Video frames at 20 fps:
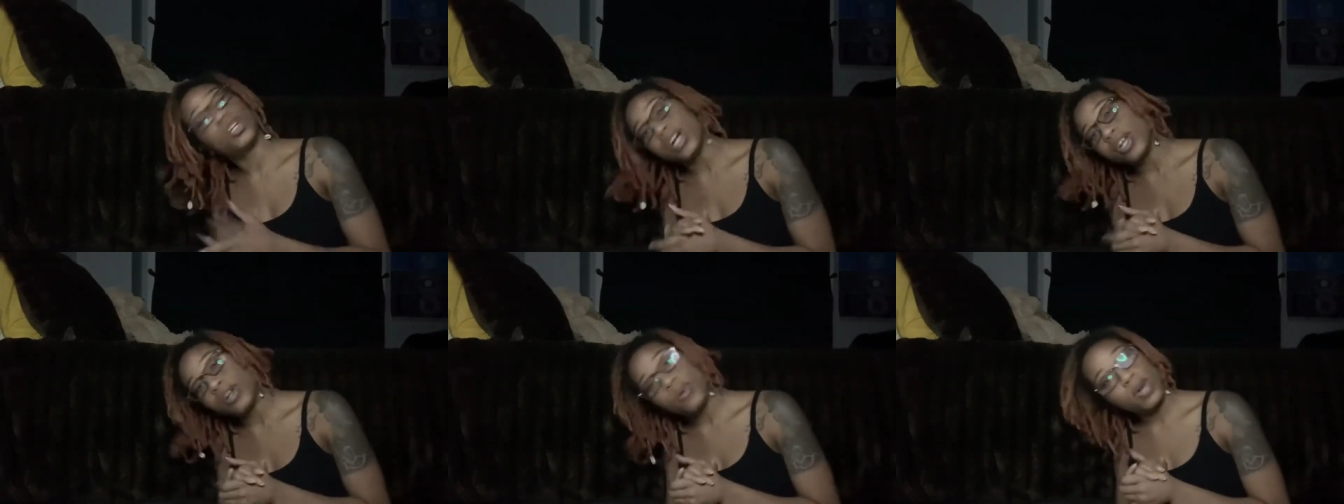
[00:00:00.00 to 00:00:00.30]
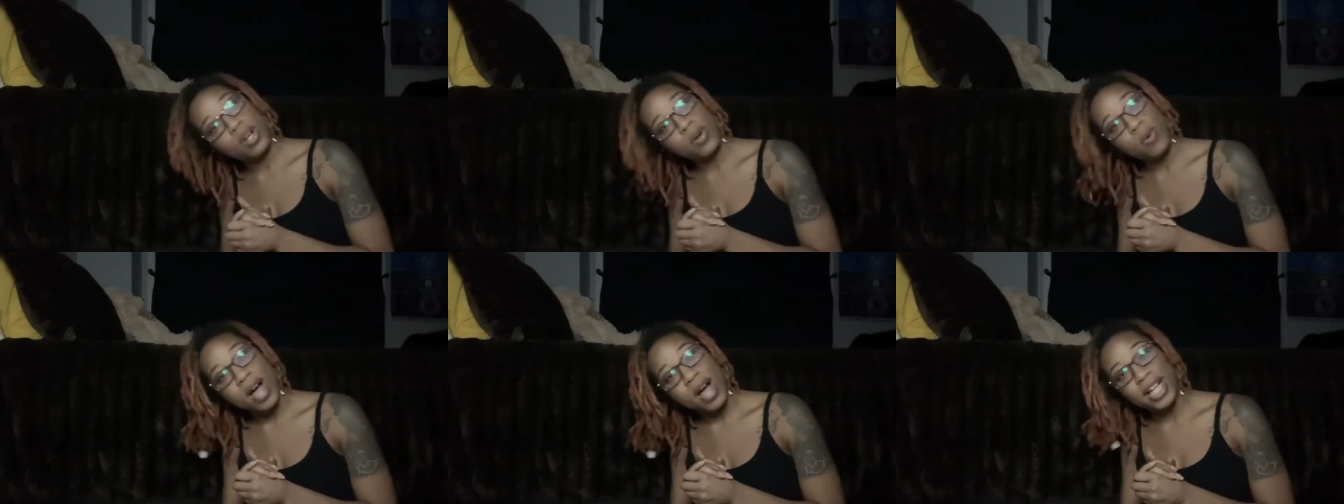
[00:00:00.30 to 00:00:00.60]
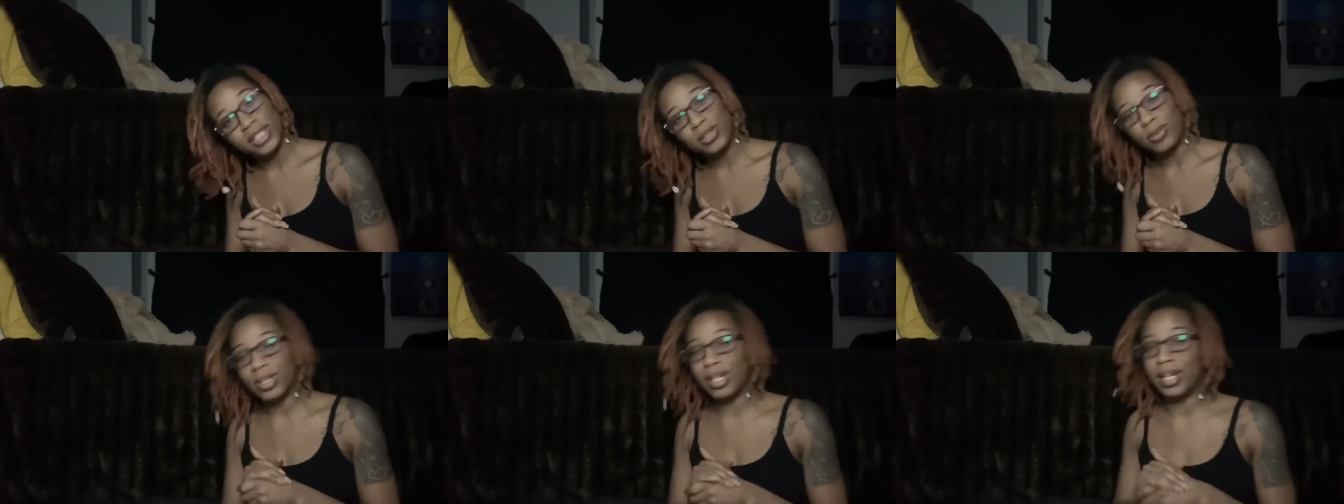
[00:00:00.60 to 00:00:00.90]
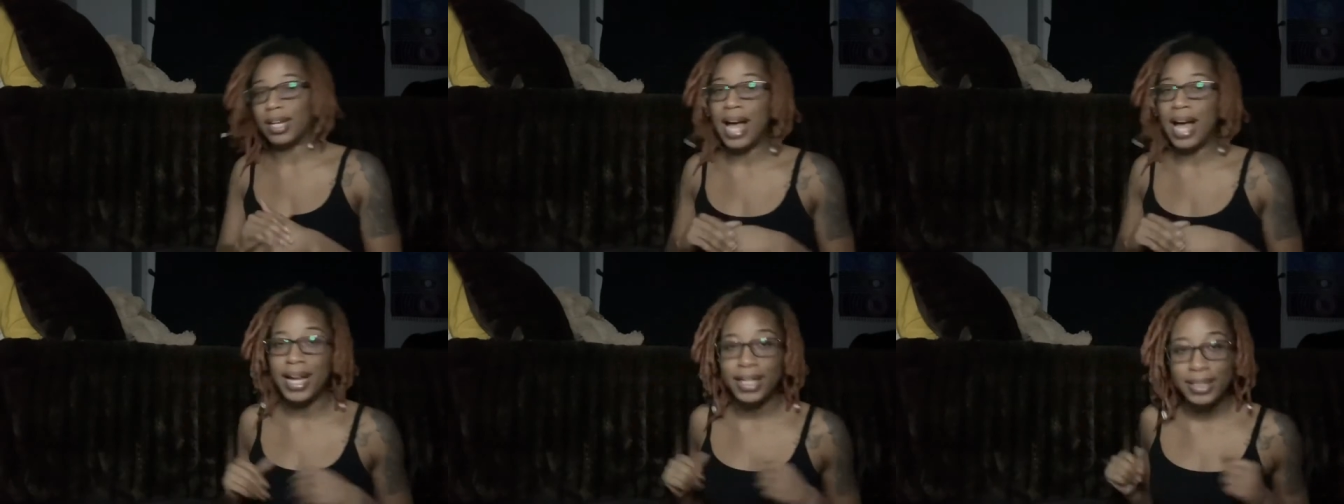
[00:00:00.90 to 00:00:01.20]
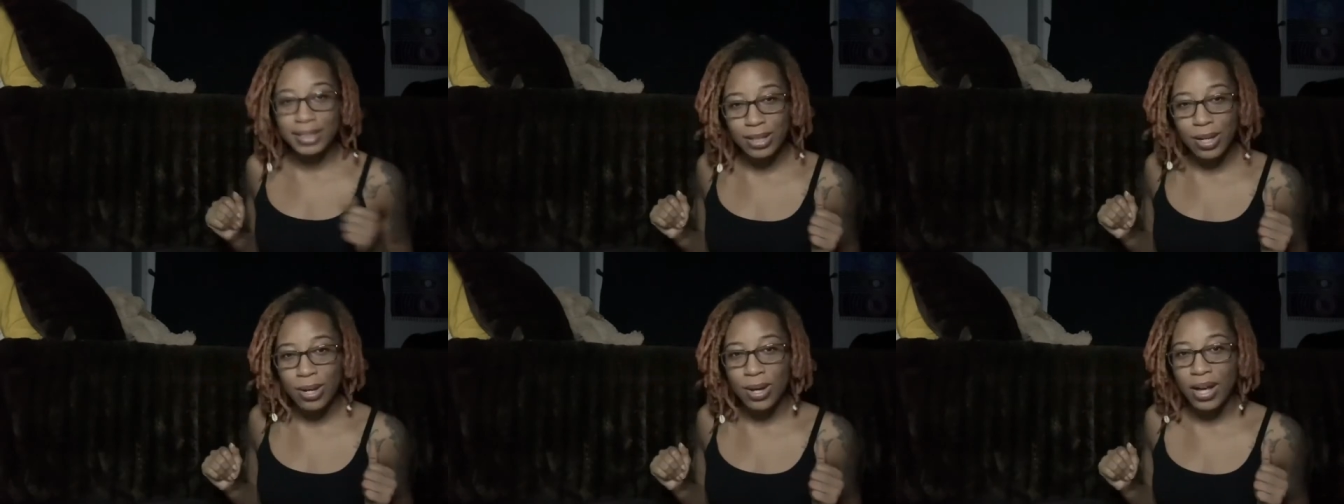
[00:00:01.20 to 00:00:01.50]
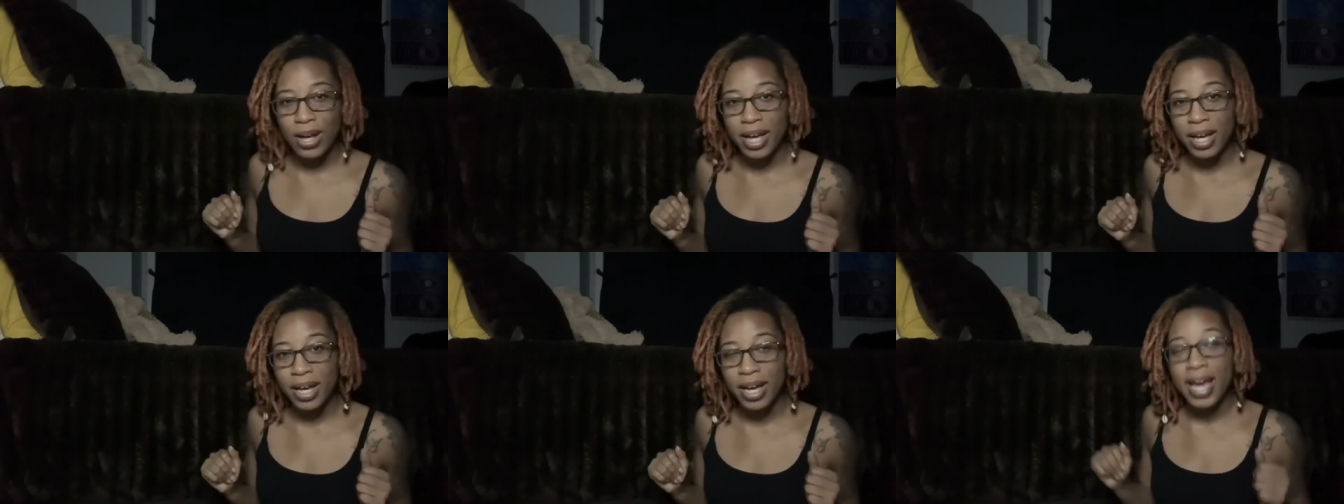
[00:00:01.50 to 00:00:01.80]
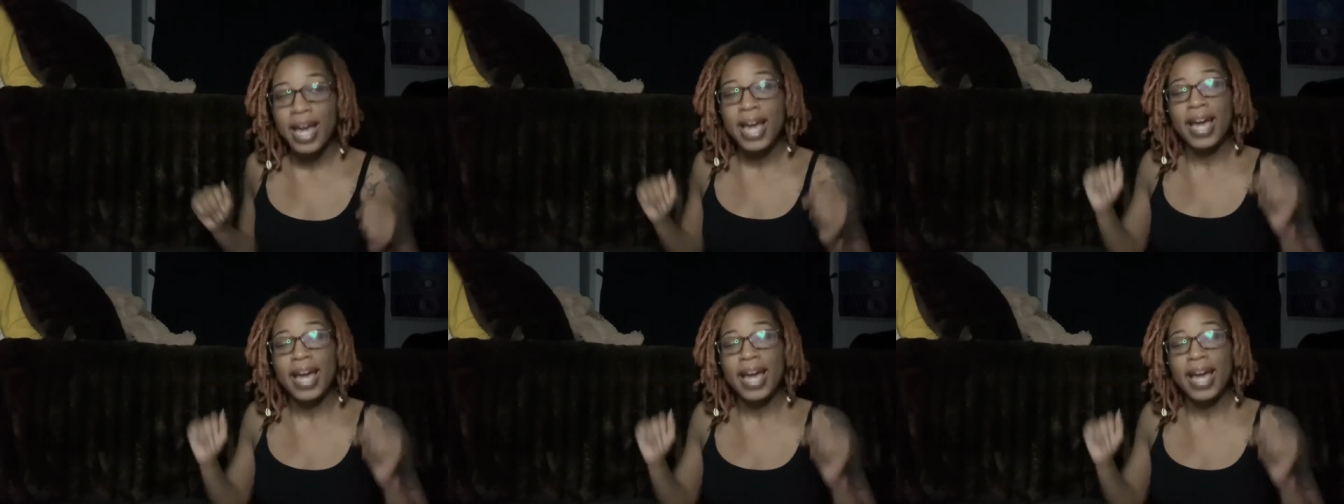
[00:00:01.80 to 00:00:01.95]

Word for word: going to want to watch with the lights on